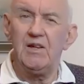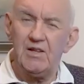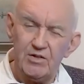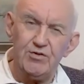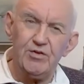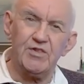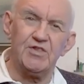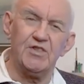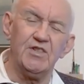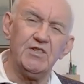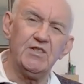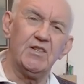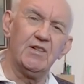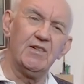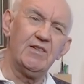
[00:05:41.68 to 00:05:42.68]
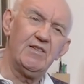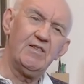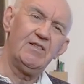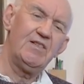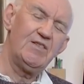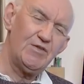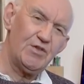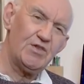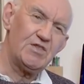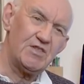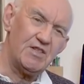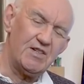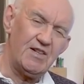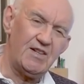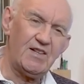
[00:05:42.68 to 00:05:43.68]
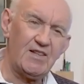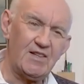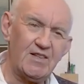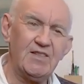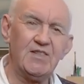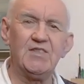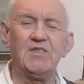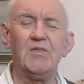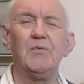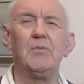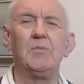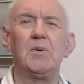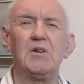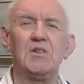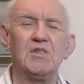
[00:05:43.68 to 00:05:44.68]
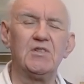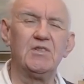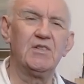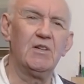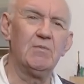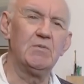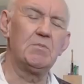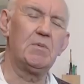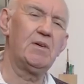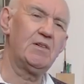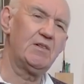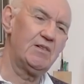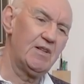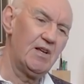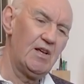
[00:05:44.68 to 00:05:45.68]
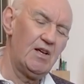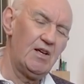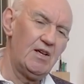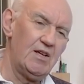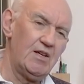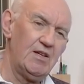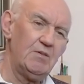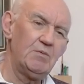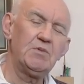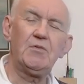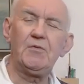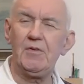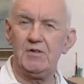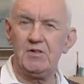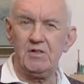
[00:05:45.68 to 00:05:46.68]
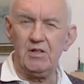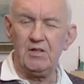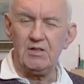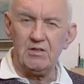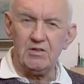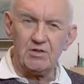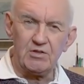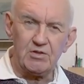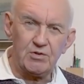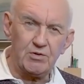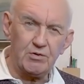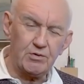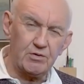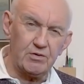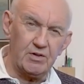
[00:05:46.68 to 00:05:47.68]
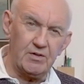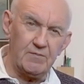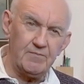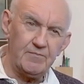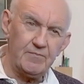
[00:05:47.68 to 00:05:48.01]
Interesting, isn't it? Interesting how this information comes about, and it was a fascinating story.